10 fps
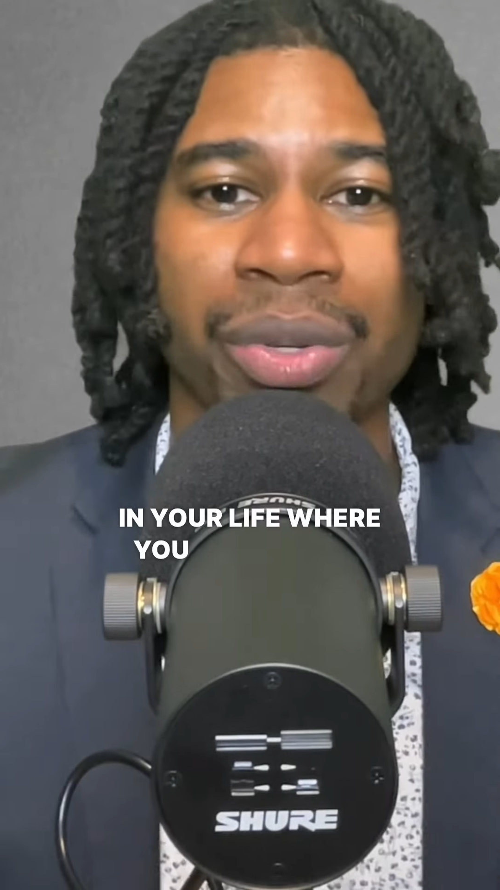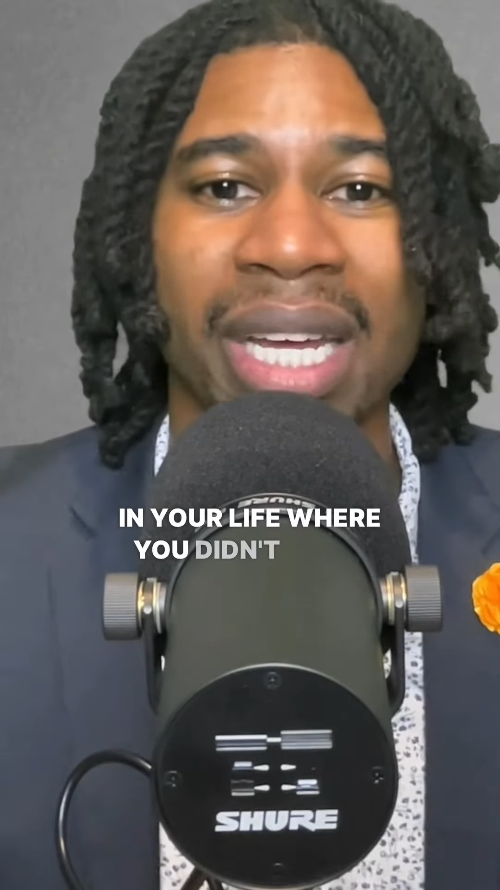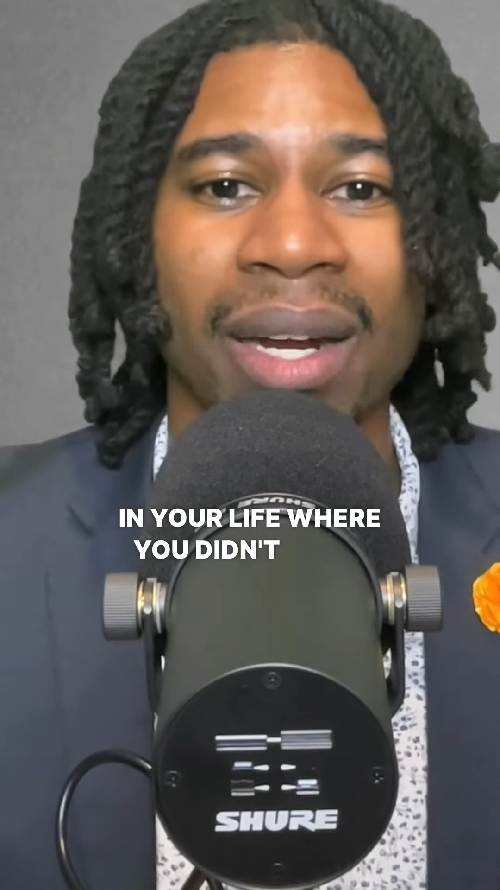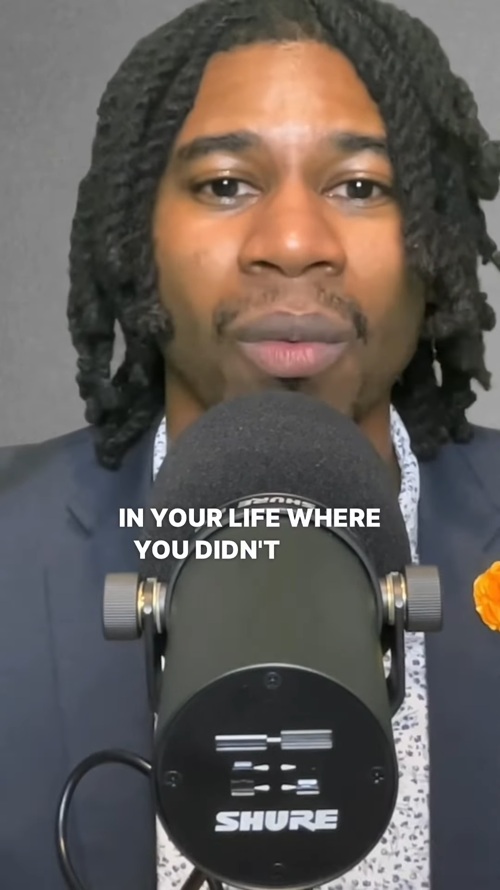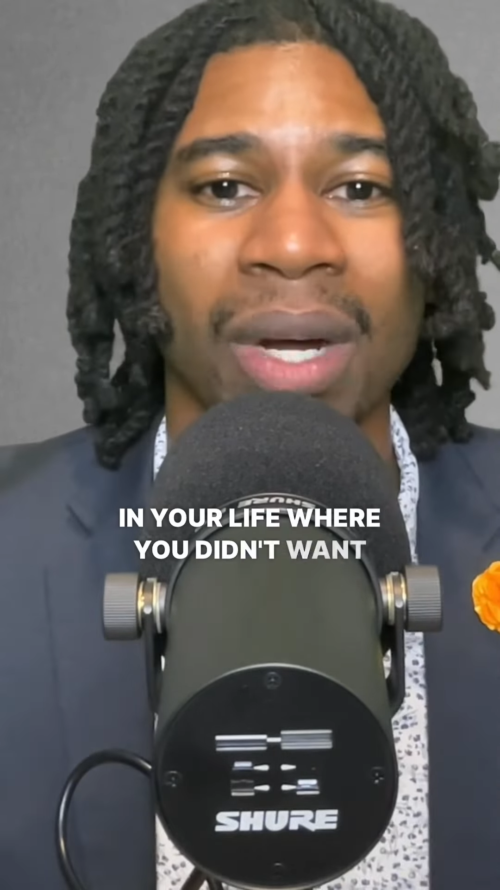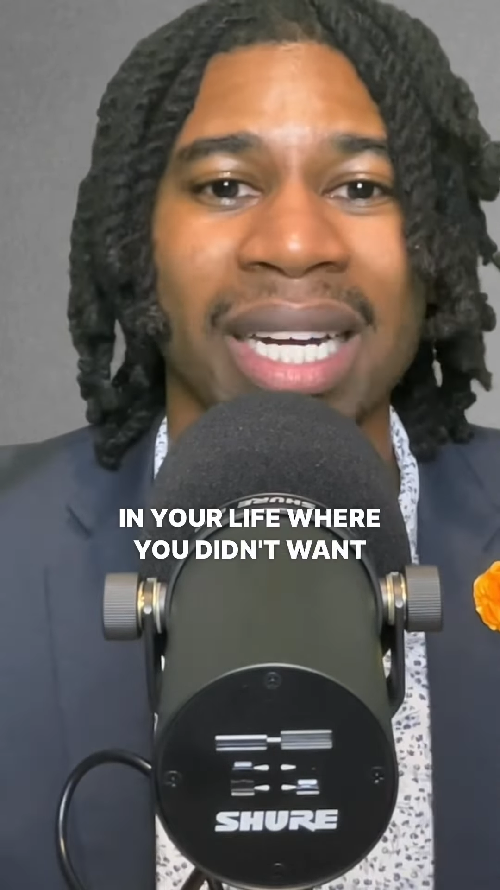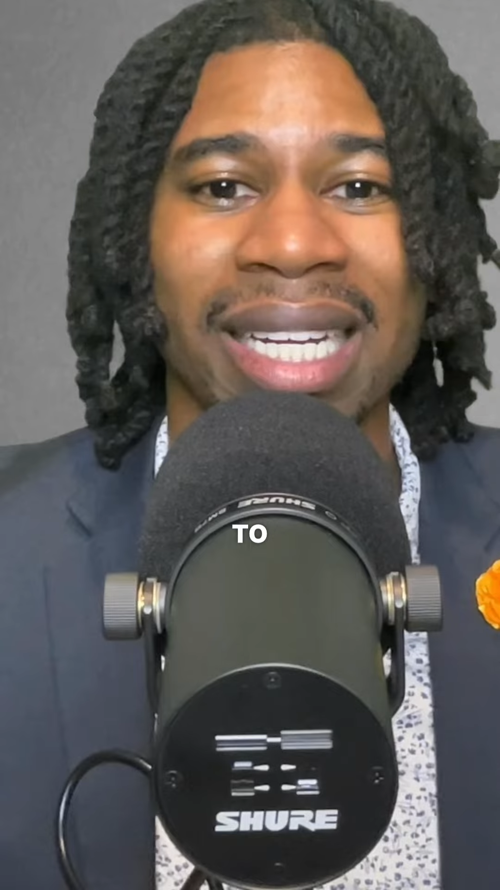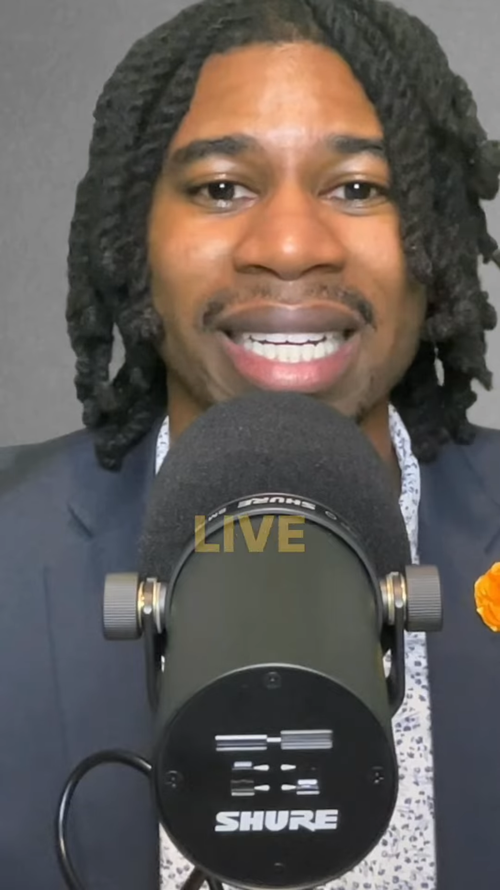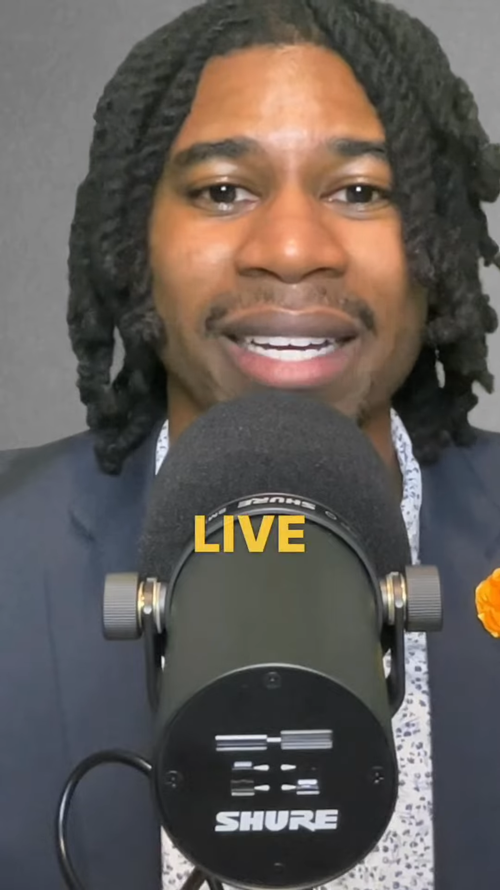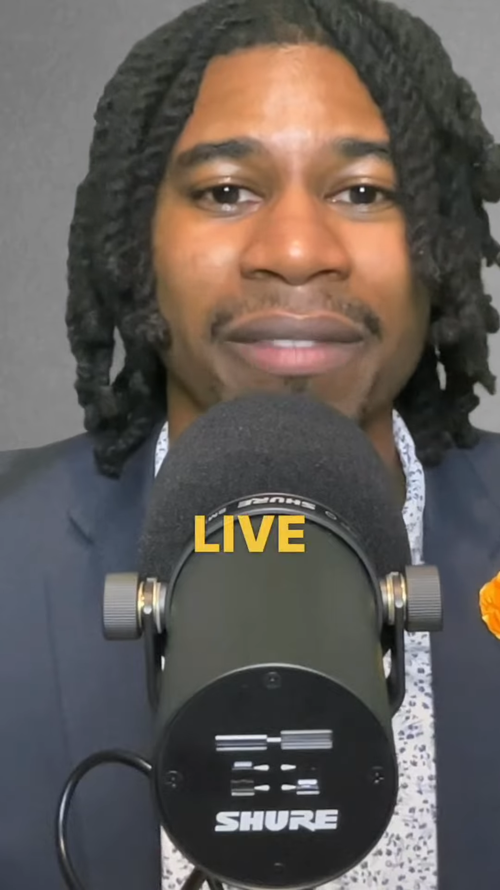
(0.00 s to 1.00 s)
didn't want to
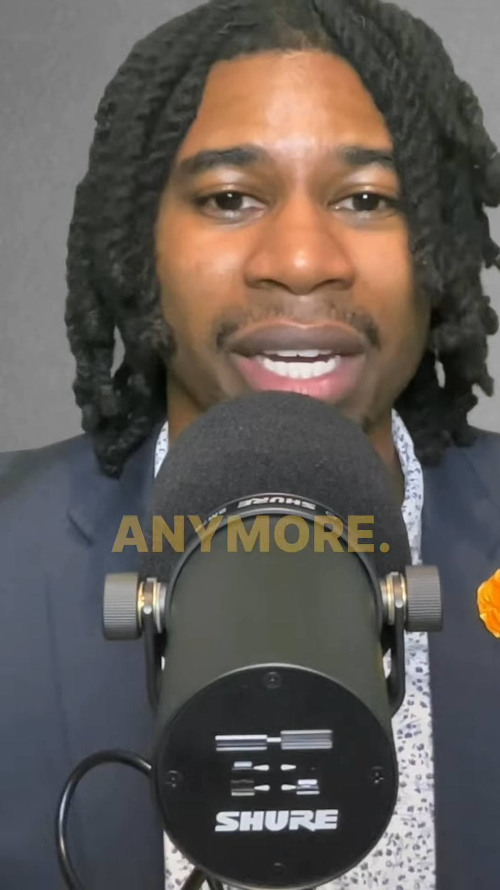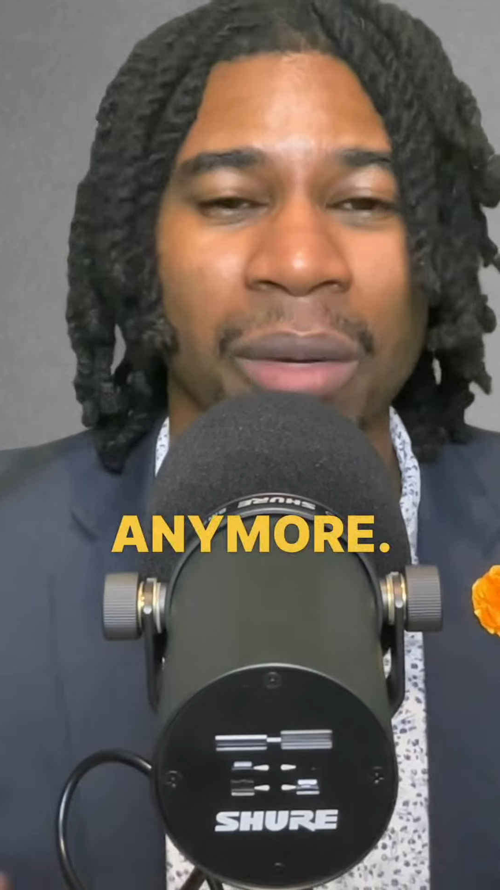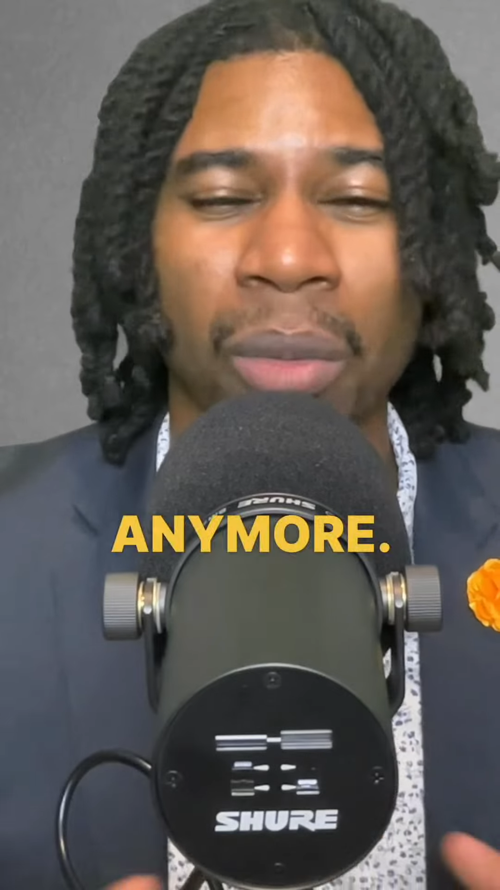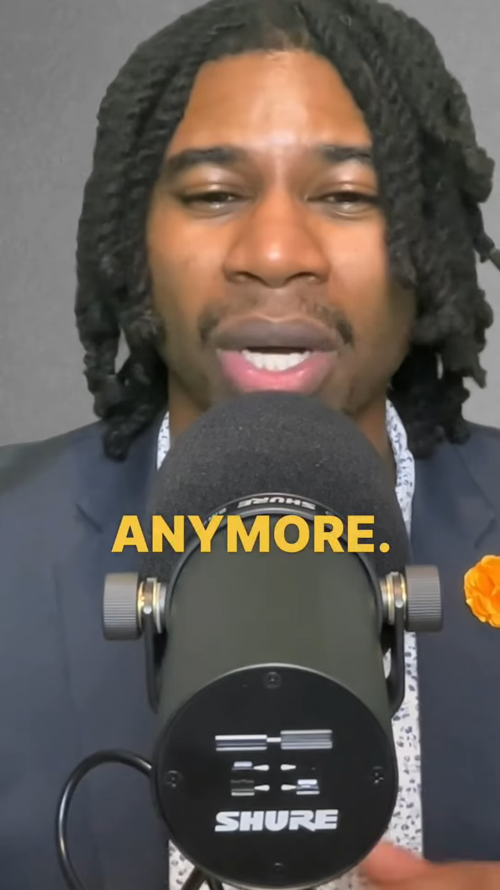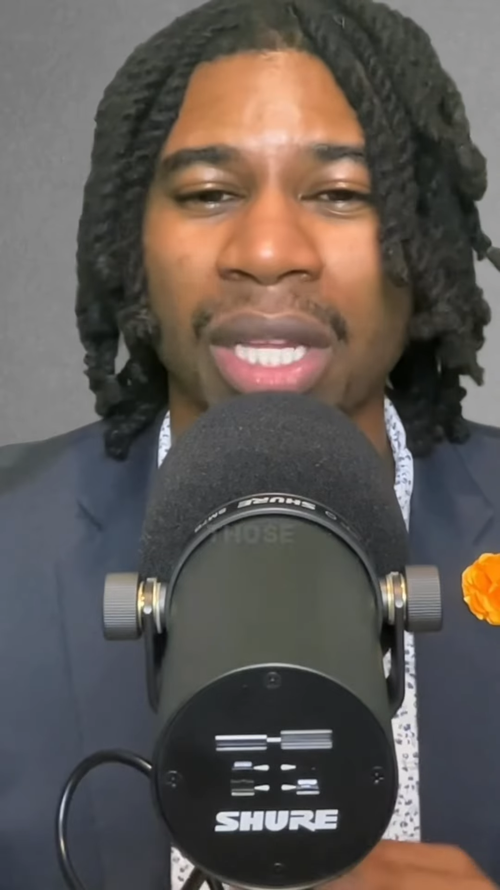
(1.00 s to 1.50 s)
live anymore,